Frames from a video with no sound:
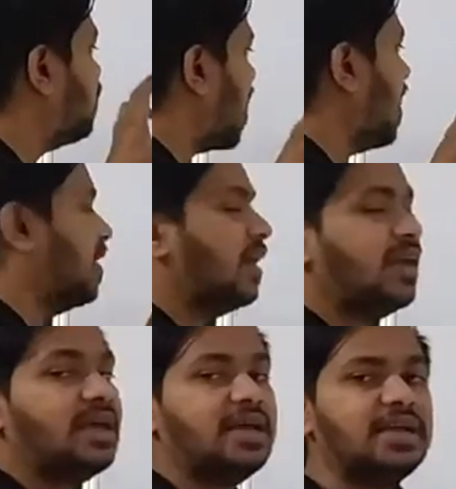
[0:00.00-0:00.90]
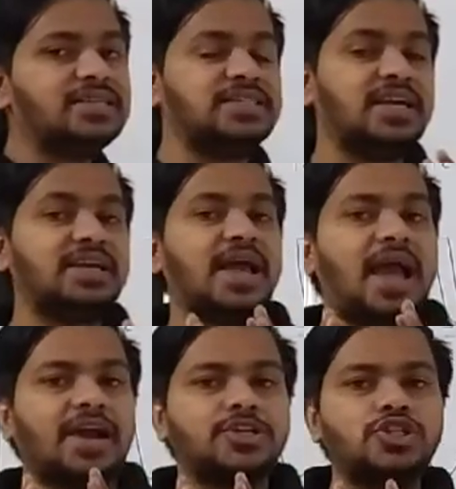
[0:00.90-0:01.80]
find is
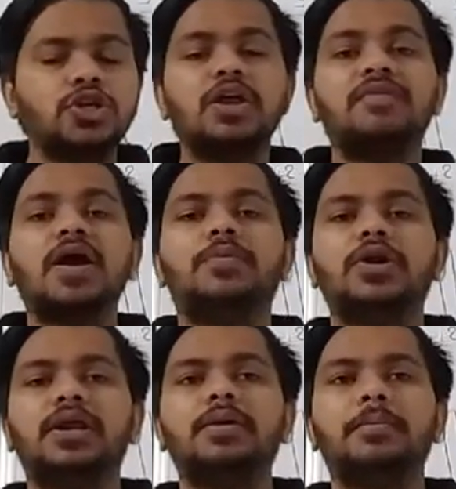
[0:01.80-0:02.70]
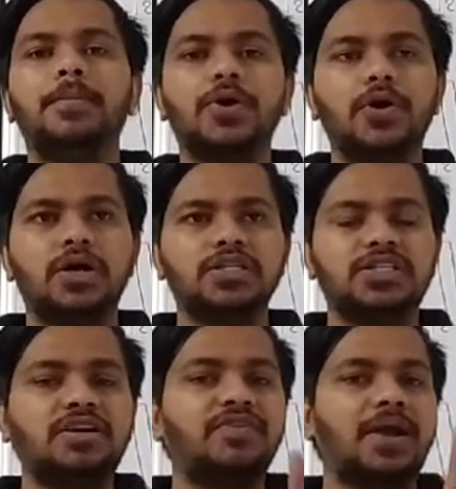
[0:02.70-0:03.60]
it actually vibrating,
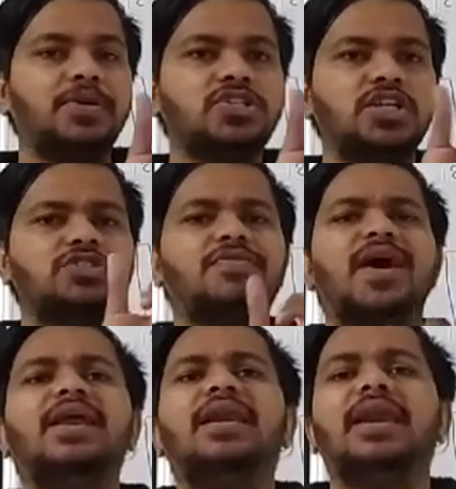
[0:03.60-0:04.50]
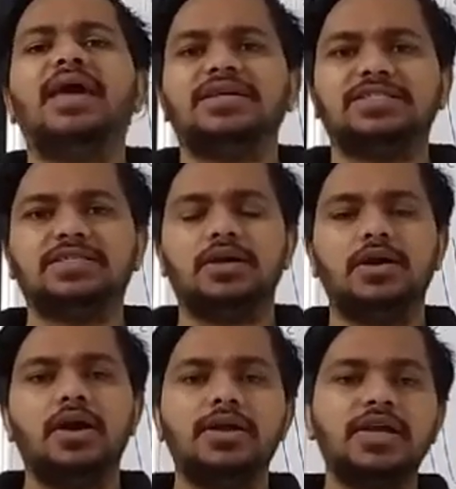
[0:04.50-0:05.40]
because the vibration is very less.
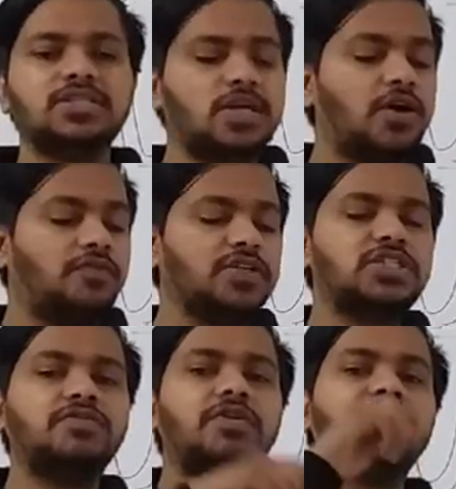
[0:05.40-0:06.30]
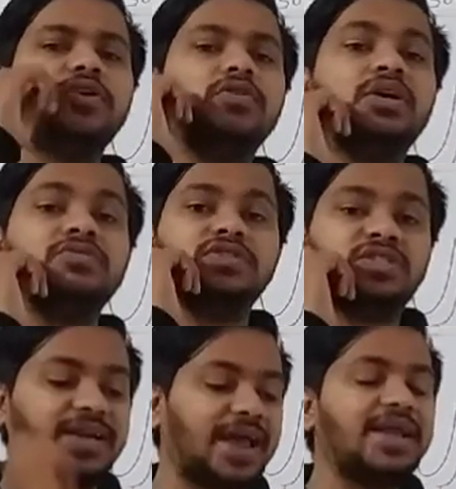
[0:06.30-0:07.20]
Yes, first of all, when you
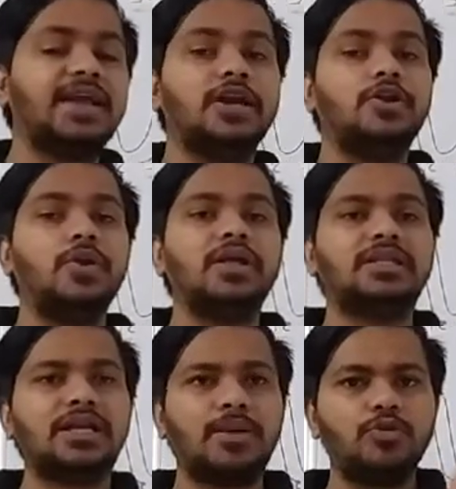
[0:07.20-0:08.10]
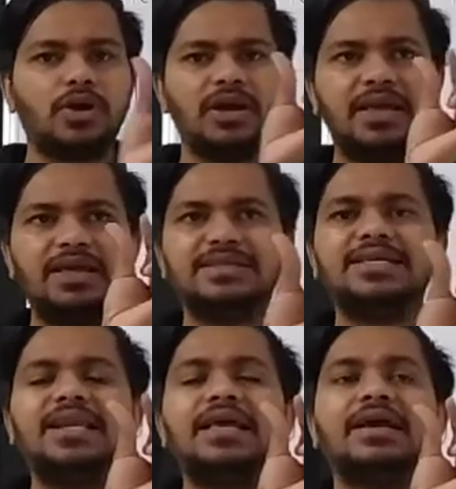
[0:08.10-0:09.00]
strike it, during the time you can
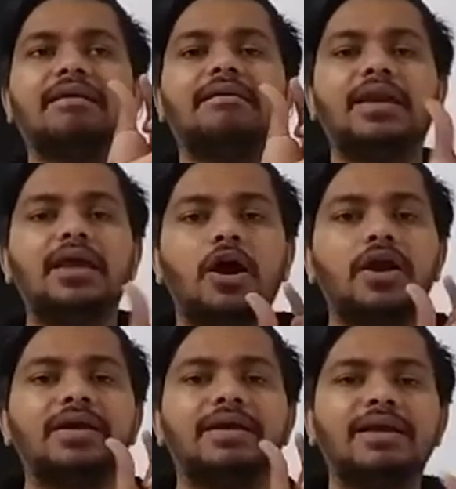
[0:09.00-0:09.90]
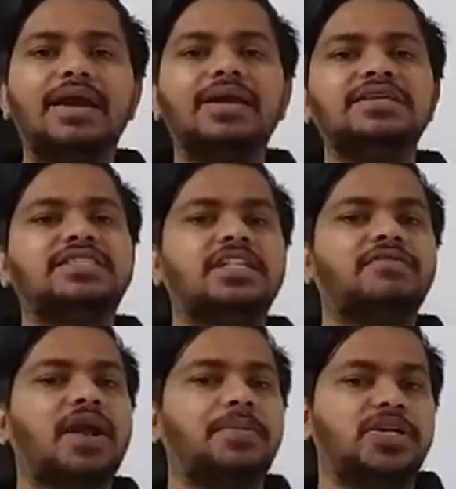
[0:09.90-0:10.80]
easily or clearly see
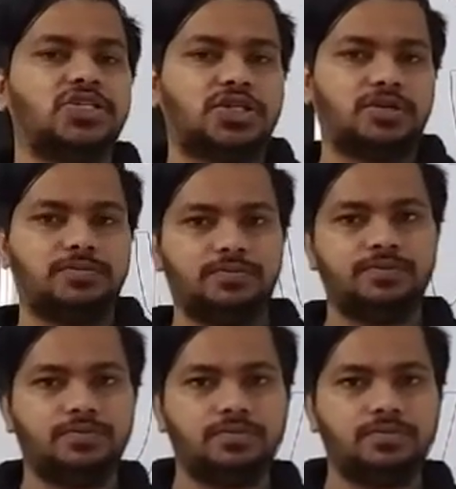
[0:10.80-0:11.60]
the vibration,